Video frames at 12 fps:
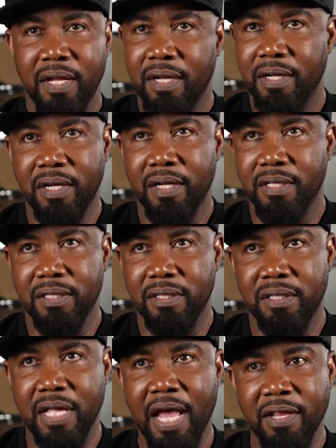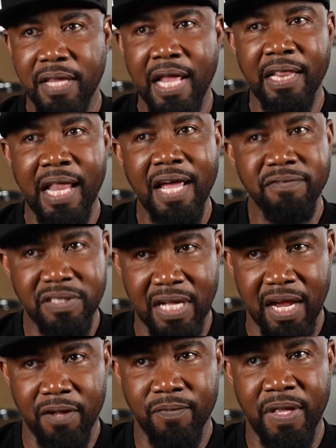uh, that, that
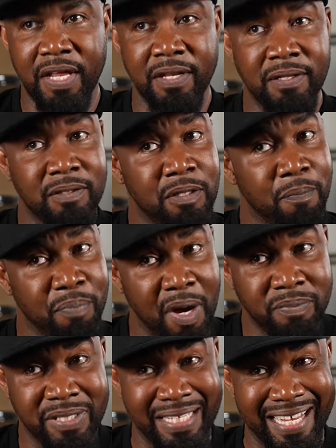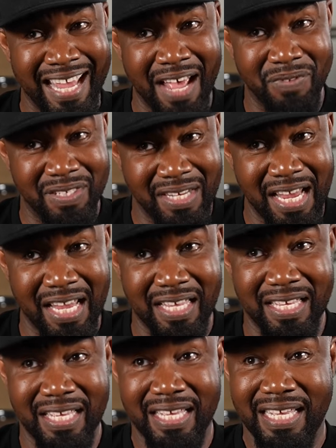lifestyle and the bumps that they have to
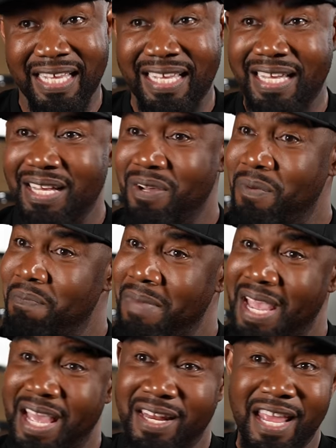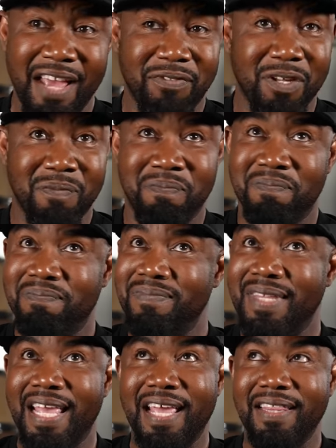take. Man, they have to,
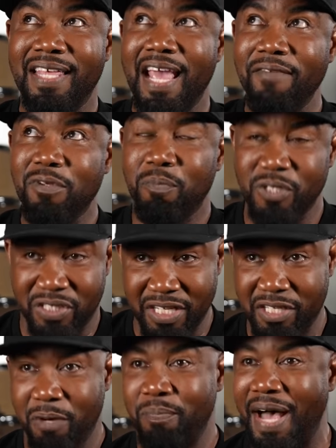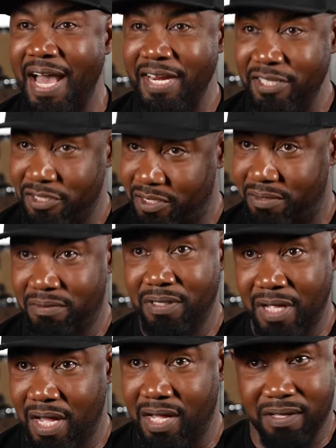they, they have to present their bodies.
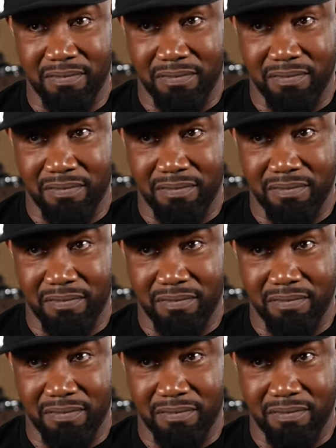Uh,